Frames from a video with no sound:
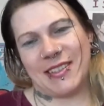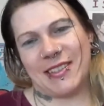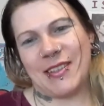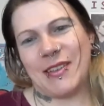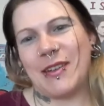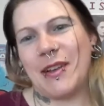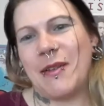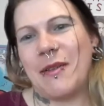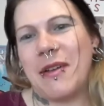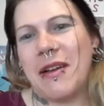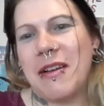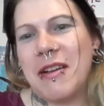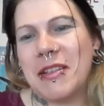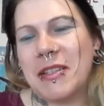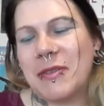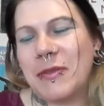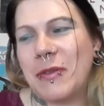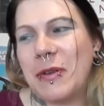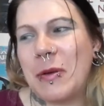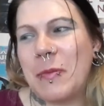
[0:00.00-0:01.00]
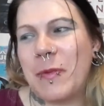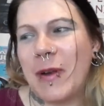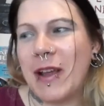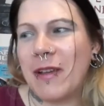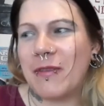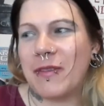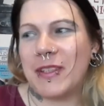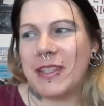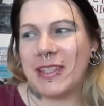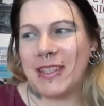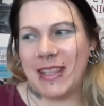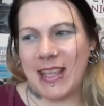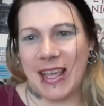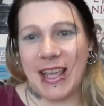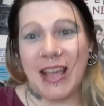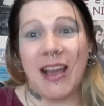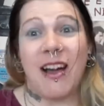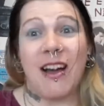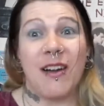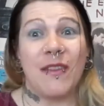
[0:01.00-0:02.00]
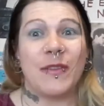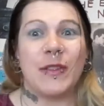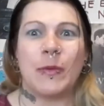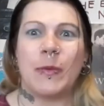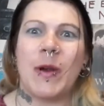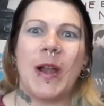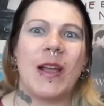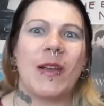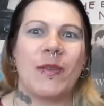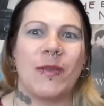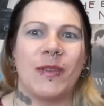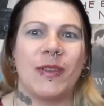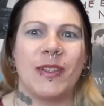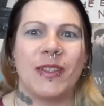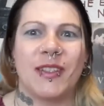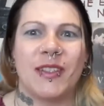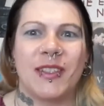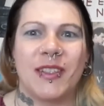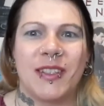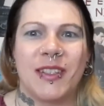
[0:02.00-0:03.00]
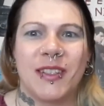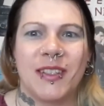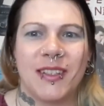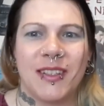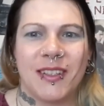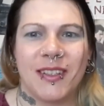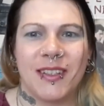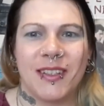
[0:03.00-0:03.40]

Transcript: so don't ask for a breakfast thing after breakfast.